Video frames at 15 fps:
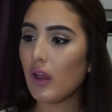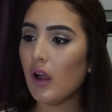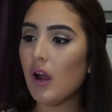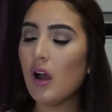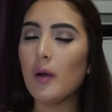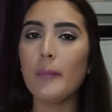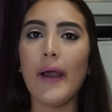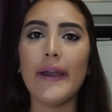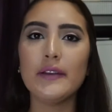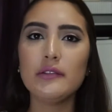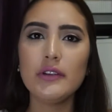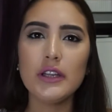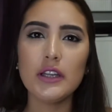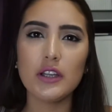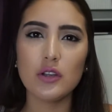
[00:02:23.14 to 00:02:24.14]
Um, I don't
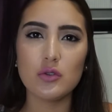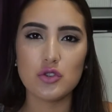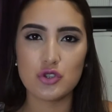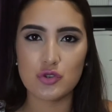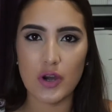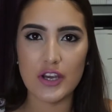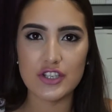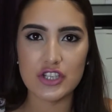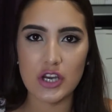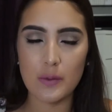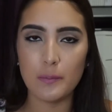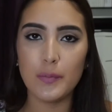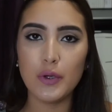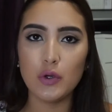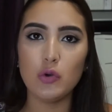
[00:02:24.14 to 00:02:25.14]
really use dry
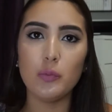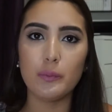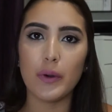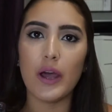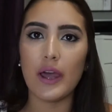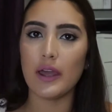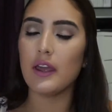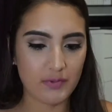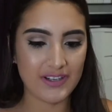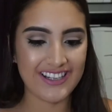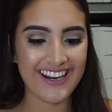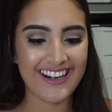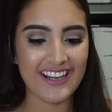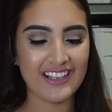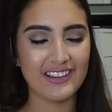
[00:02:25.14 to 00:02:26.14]
shampoo, but I've been
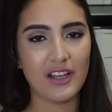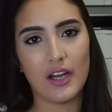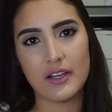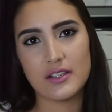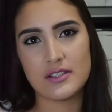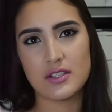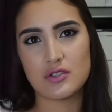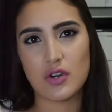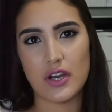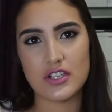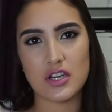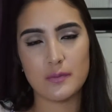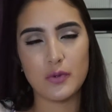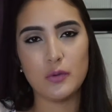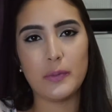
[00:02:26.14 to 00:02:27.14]
getting a lot into dry
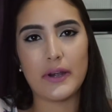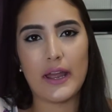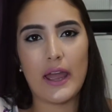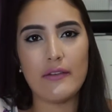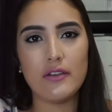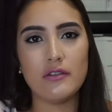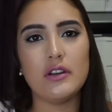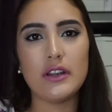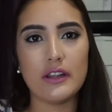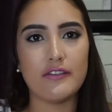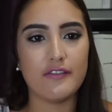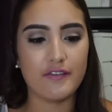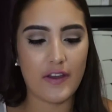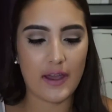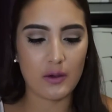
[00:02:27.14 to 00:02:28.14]
shampoo, but I haven't really
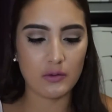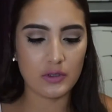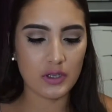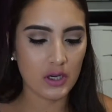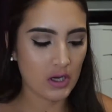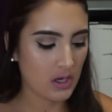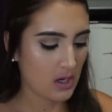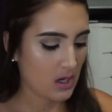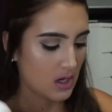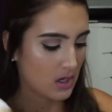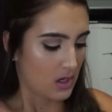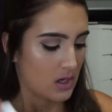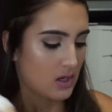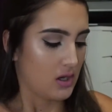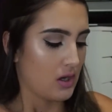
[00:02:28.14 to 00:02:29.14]
found
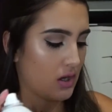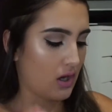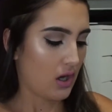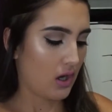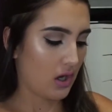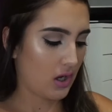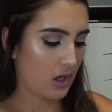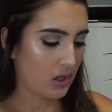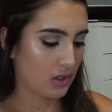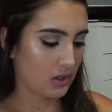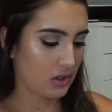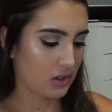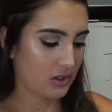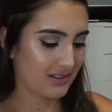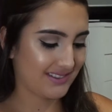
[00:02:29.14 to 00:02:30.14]
a,
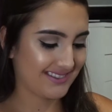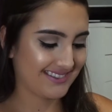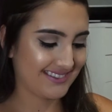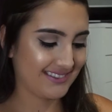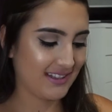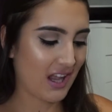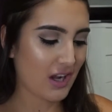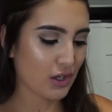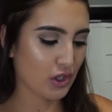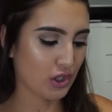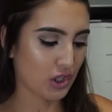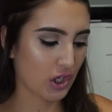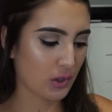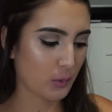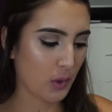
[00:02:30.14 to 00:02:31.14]

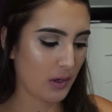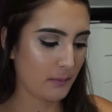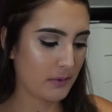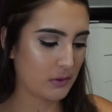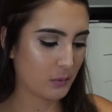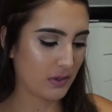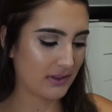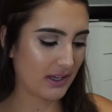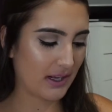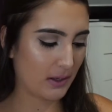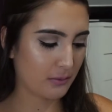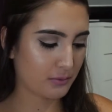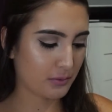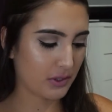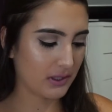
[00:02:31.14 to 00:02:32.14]
not good one, but one that I
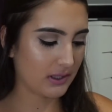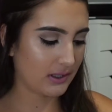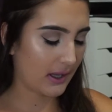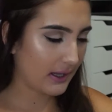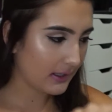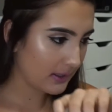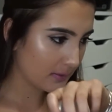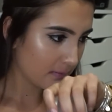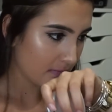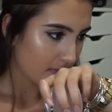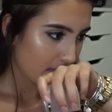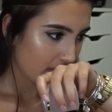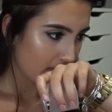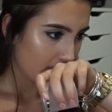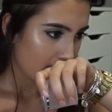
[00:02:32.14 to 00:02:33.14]
really like.
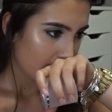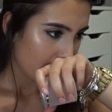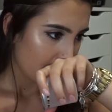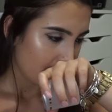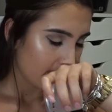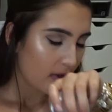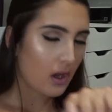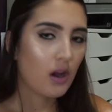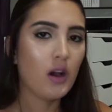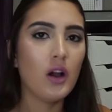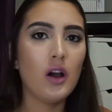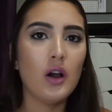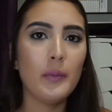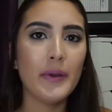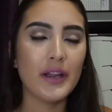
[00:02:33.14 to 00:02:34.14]

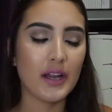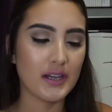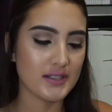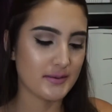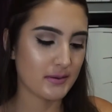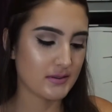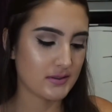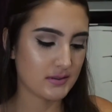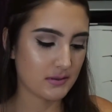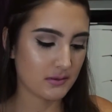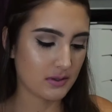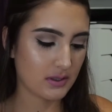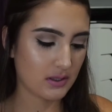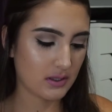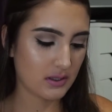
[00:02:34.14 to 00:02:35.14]
Oh my god, it smells so
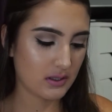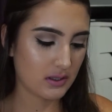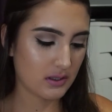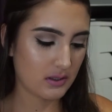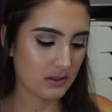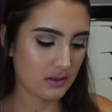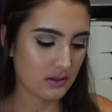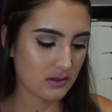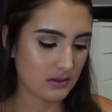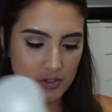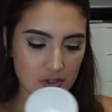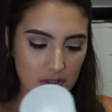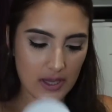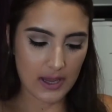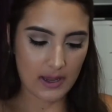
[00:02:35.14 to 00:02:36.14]
good.
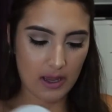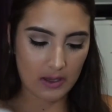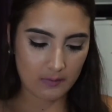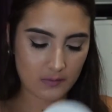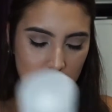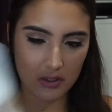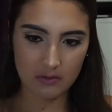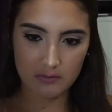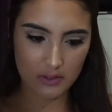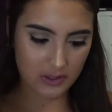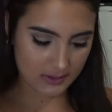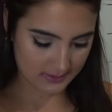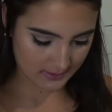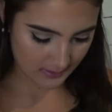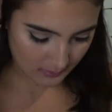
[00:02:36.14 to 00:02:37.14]
So yeah, I'm
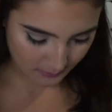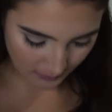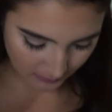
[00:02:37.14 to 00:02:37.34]
really excited